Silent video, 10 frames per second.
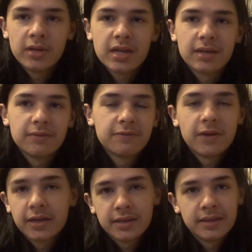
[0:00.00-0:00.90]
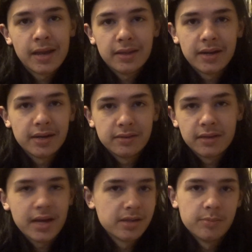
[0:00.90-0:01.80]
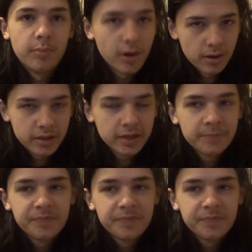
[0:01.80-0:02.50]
he can fucking nail it out of the park.